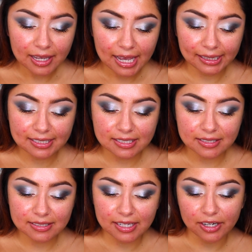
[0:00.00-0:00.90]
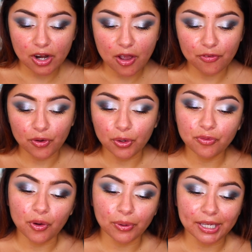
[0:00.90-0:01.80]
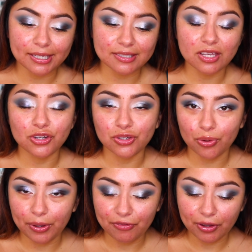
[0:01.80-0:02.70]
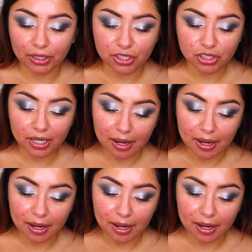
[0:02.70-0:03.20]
And this is their Photo Focus Dewy Foundation.